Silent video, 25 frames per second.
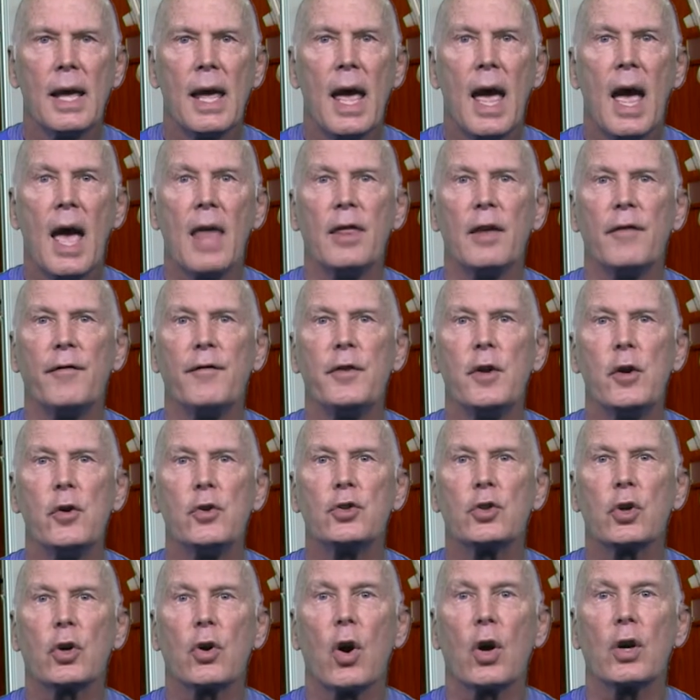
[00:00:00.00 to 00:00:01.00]
and the
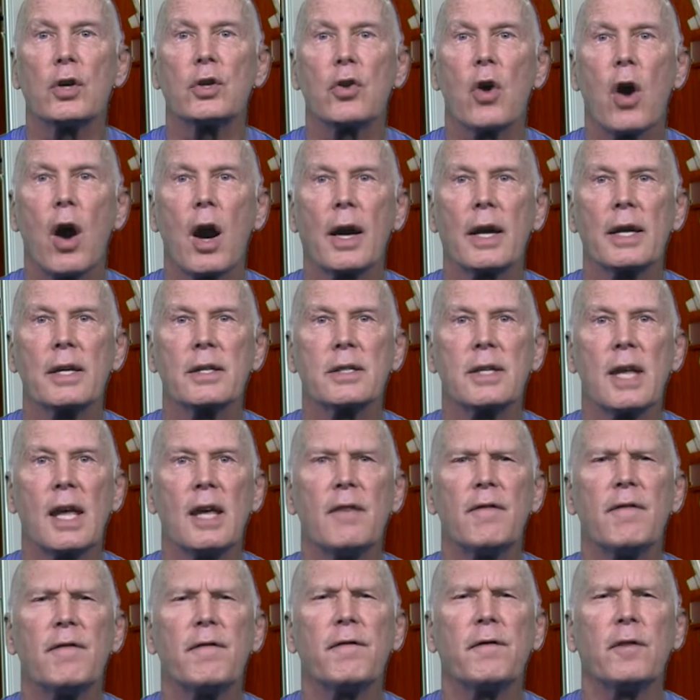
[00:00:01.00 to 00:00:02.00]
future or target state
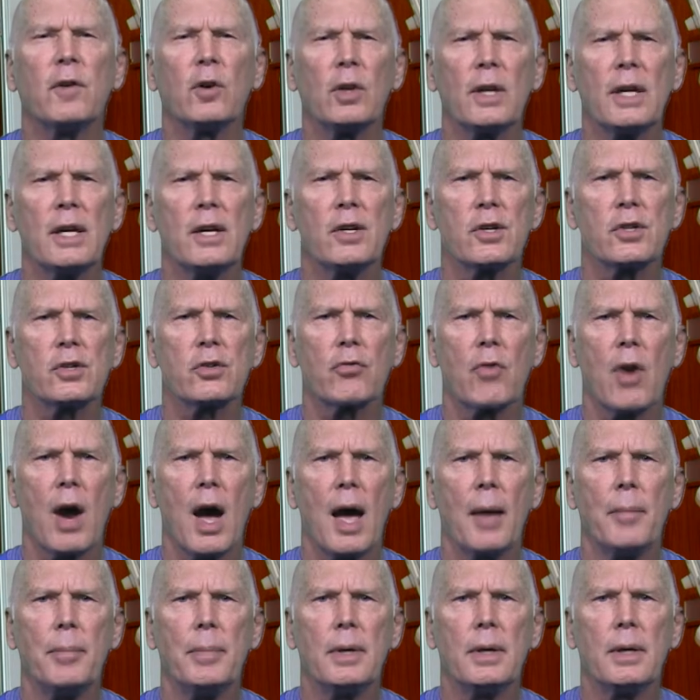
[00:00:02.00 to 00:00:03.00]
fully
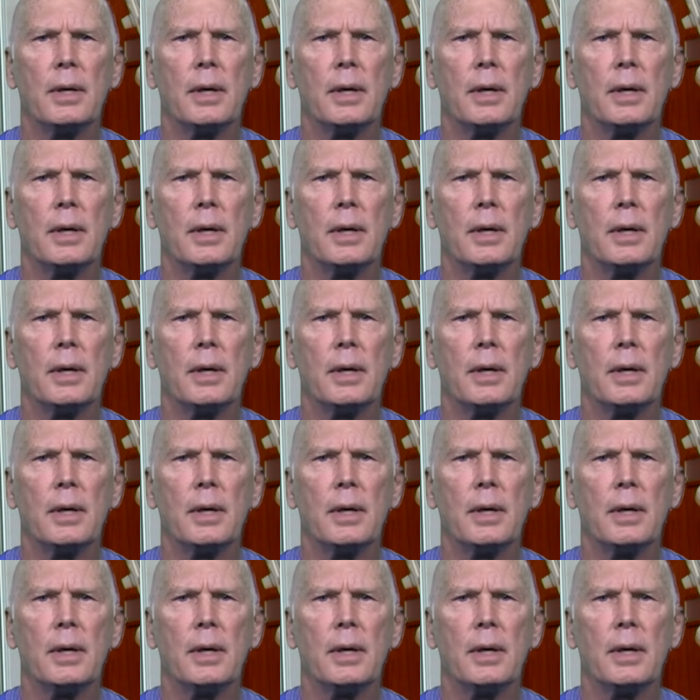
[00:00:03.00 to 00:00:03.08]
described.